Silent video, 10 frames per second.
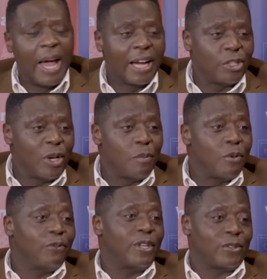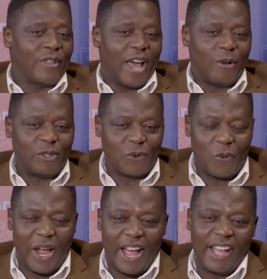I actually moved into the house
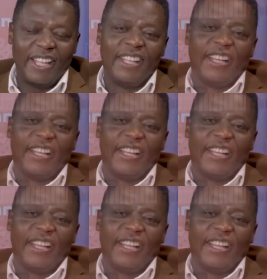where